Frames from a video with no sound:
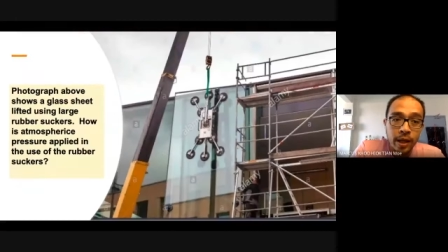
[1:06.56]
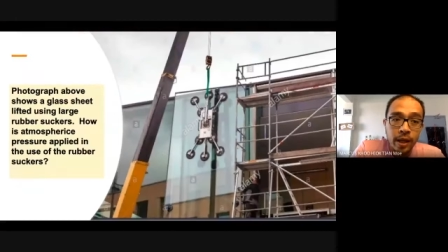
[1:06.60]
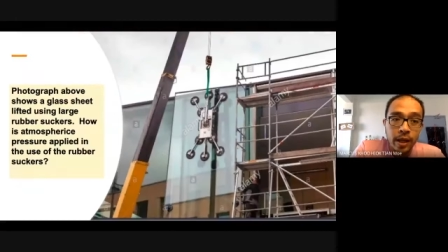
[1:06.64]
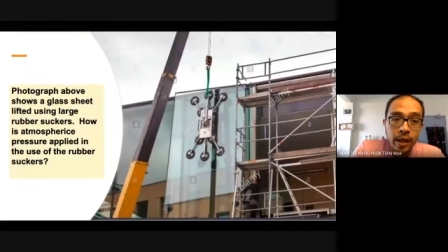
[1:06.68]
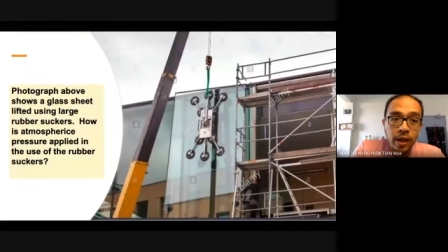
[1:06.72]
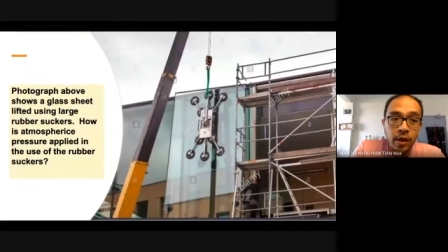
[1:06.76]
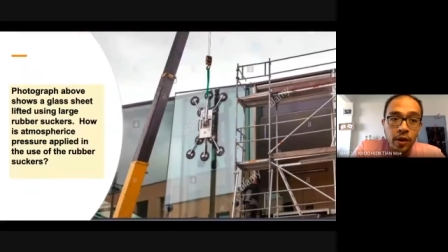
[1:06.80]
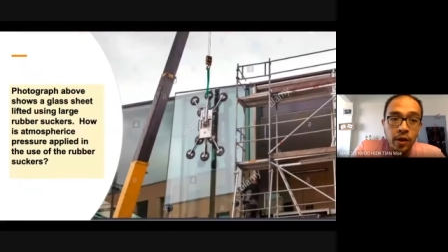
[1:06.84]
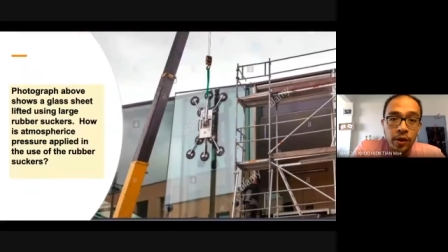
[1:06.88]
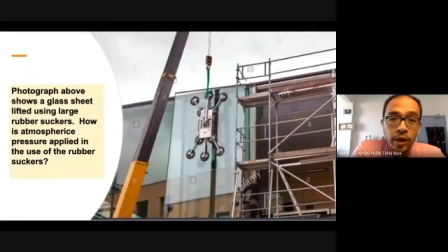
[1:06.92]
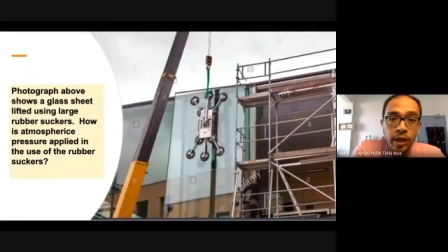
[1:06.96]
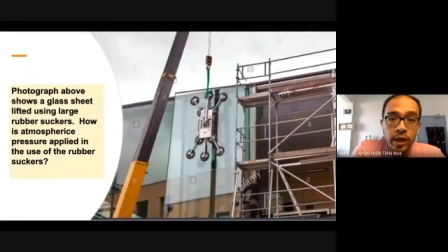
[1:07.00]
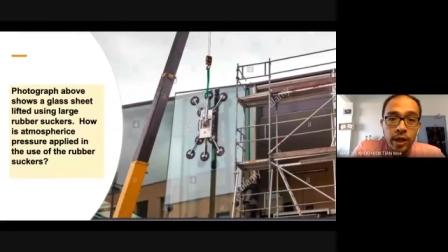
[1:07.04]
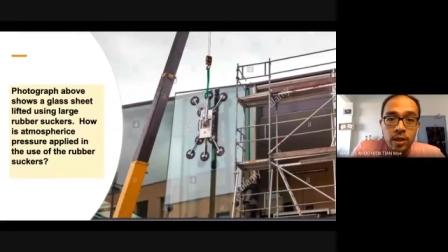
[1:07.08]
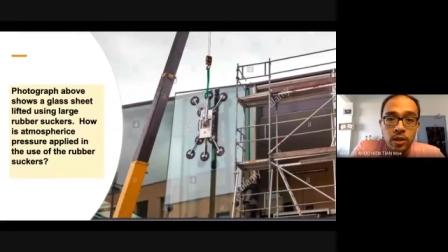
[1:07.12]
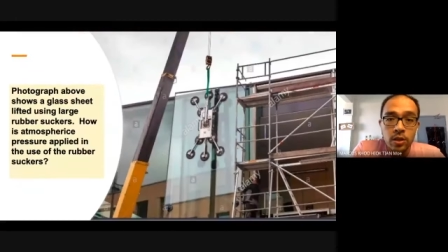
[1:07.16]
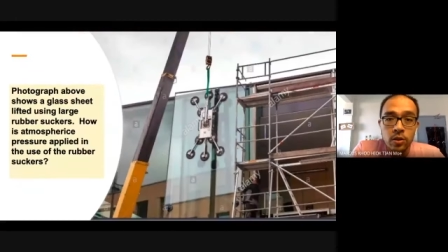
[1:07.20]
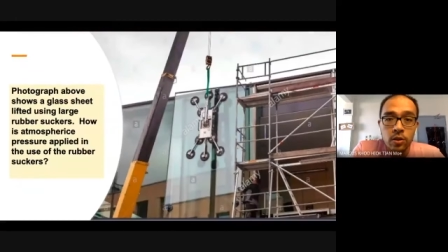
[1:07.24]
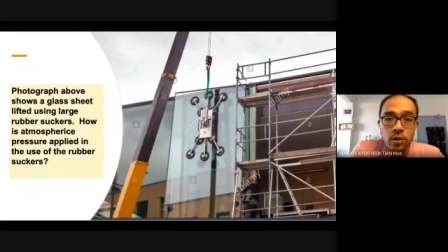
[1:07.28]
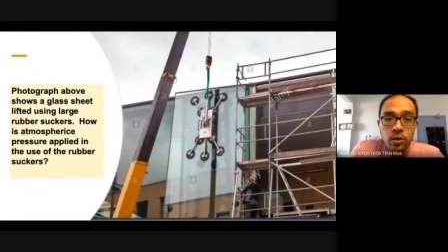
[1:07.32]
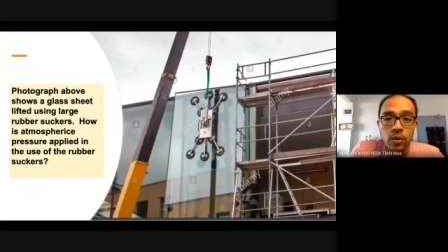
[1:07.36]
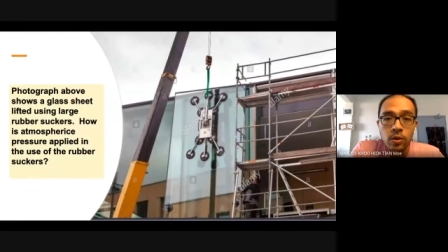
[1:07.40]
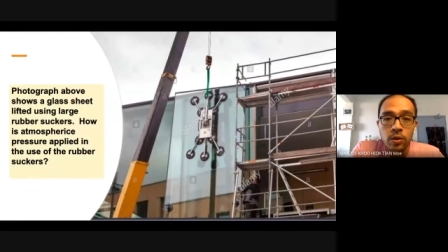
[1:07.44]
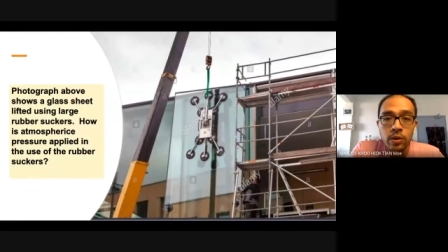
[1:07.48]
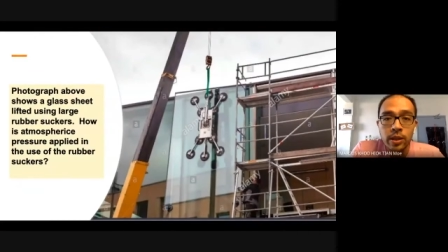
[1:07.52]
Okay,
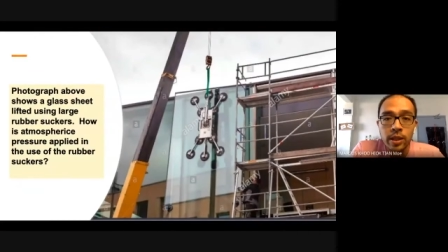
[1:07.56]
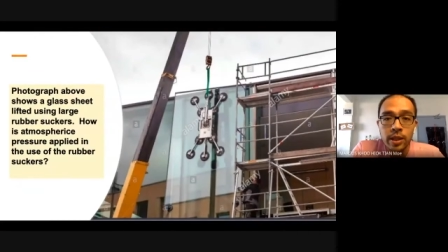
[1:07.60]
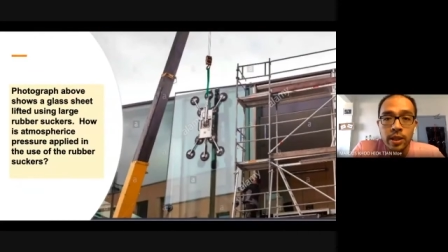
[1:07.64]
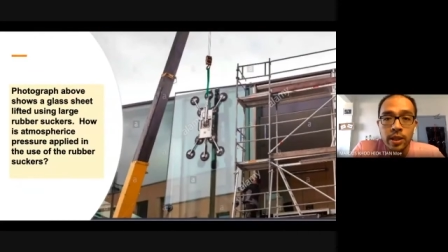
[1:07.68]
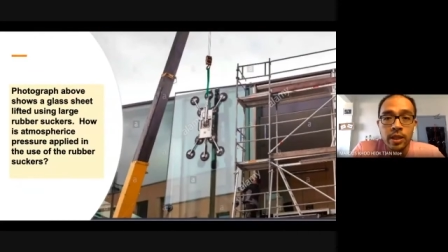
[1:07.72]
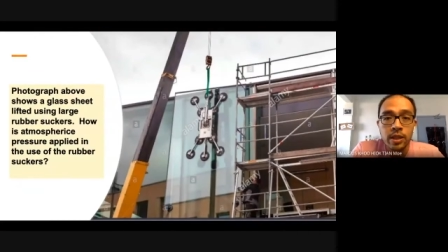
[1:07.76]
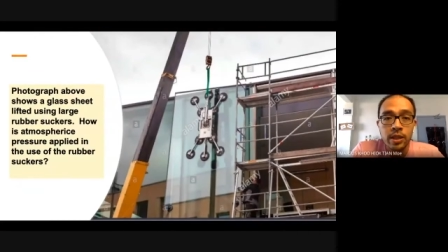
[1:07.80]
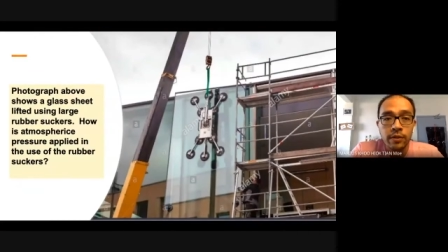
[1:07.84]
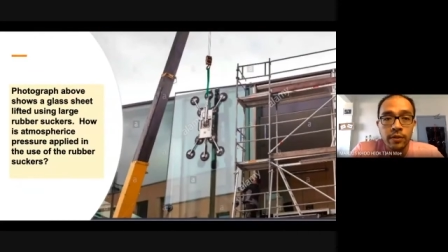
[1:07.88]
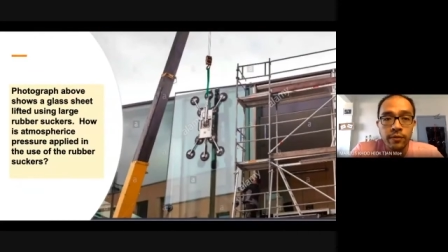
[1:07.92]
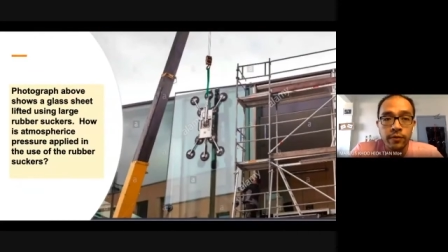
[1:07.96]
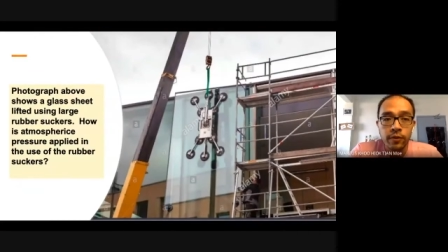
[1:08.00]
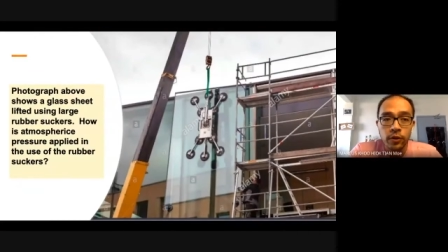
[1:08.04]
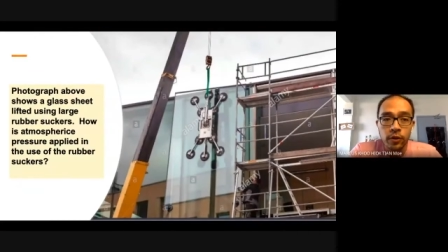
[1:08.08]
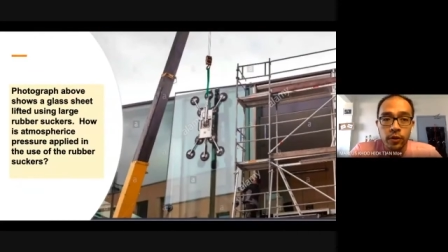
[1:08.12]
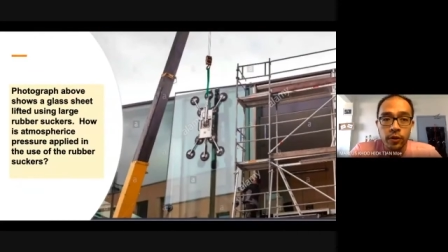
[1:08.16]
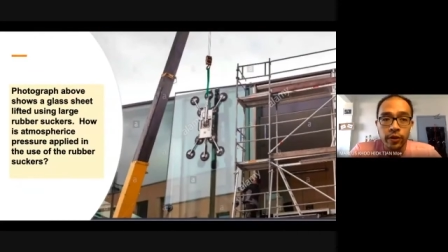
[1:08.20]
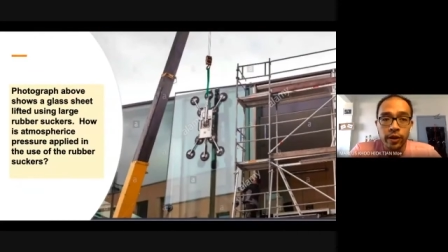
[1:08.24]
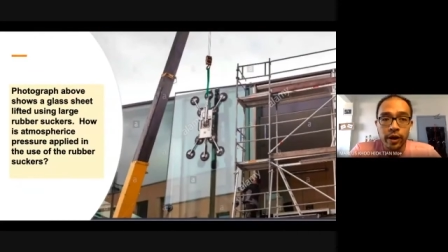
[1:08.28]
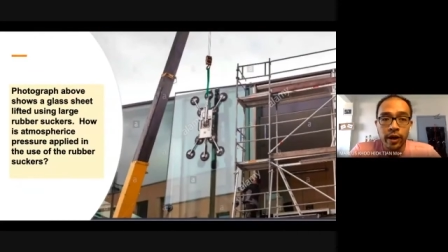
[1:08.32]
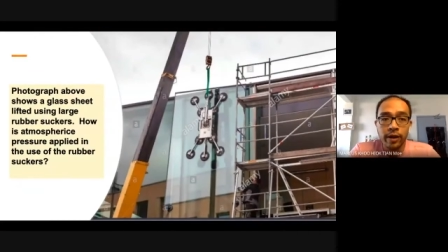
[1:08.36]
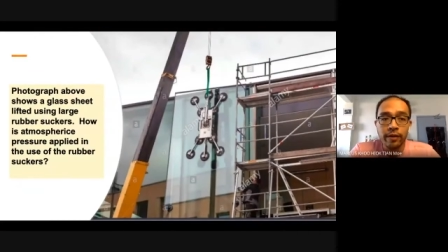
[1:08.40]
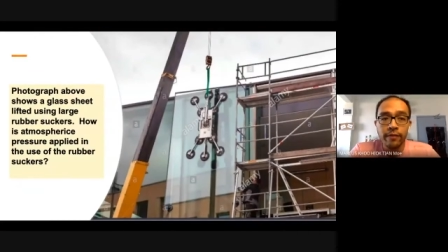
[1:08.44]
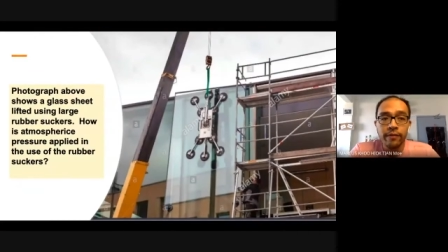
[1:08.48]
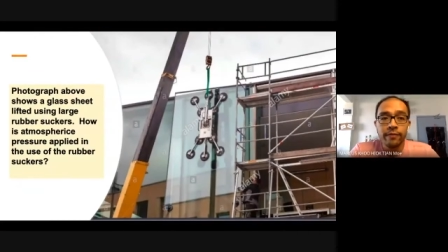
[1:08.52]
so this is a
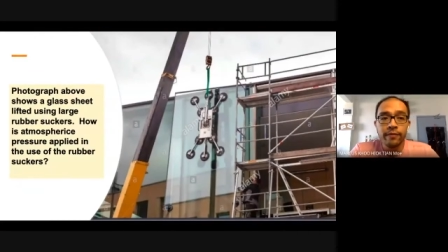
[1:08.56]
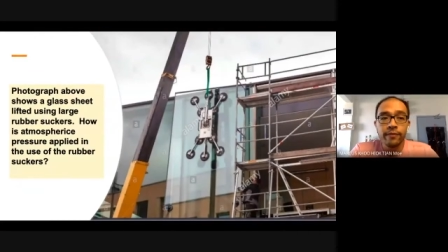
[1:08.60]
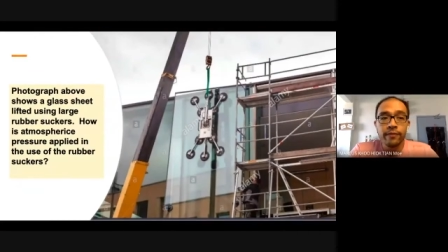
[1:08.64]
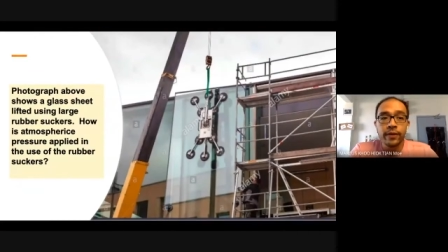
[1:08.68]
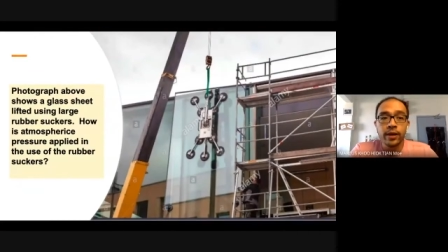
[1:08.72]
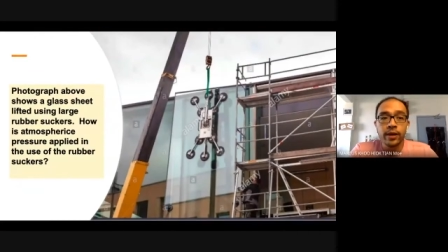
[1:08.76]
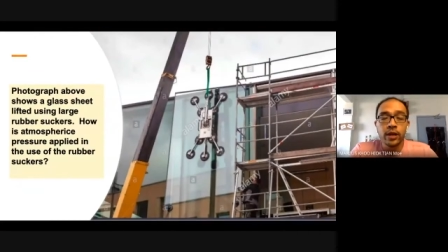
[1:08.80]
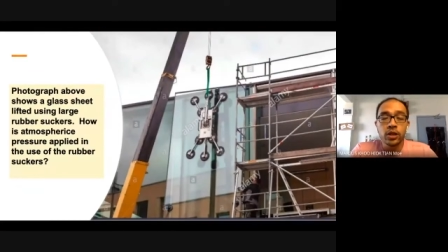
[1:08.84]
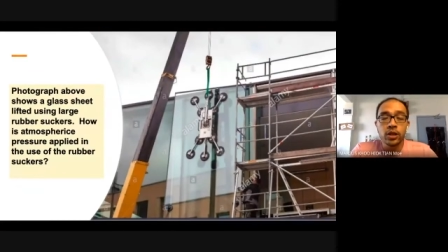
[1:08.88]
photograph